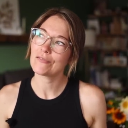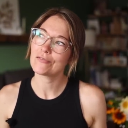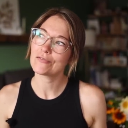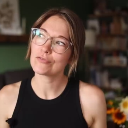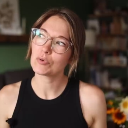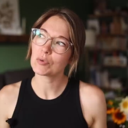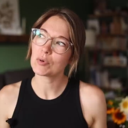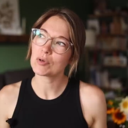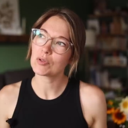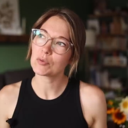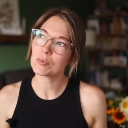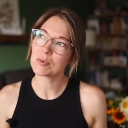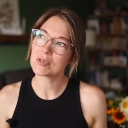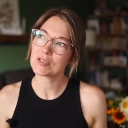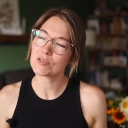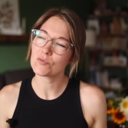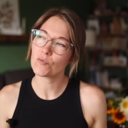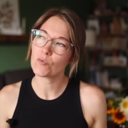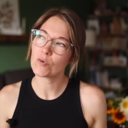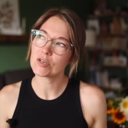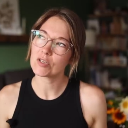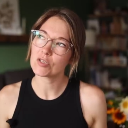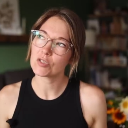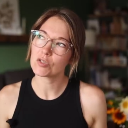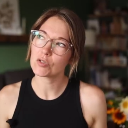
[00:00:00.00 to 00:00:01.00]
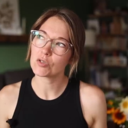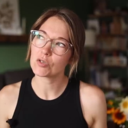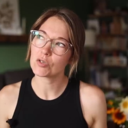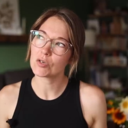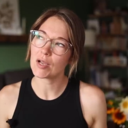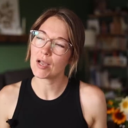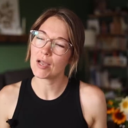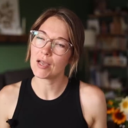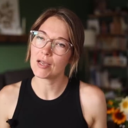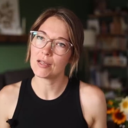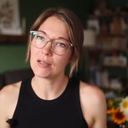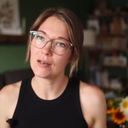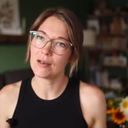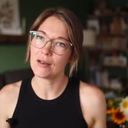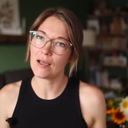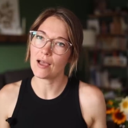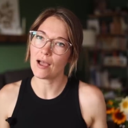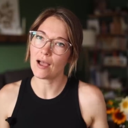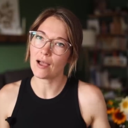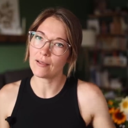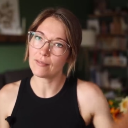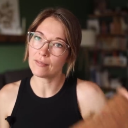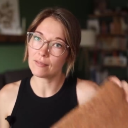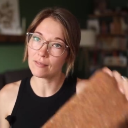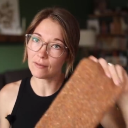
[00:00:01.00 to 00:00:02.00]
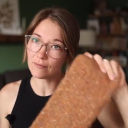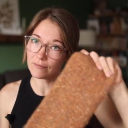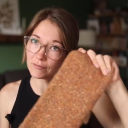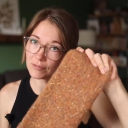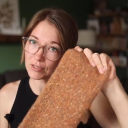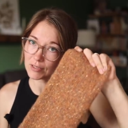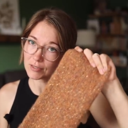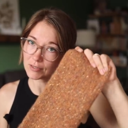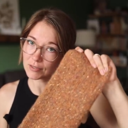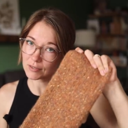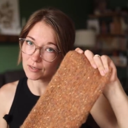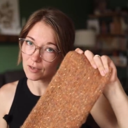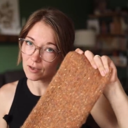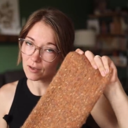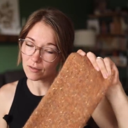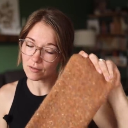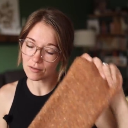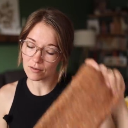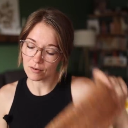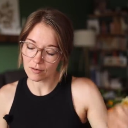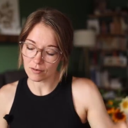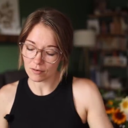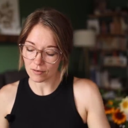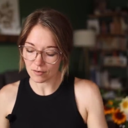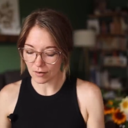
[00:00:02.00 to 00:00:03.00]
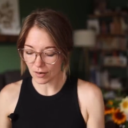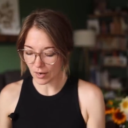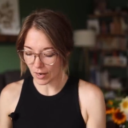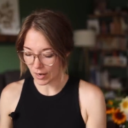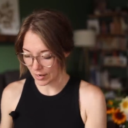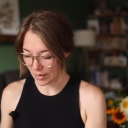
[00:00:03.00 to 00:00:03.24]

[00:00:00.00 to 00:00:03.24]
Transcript: throughout the rest of winter and I love this color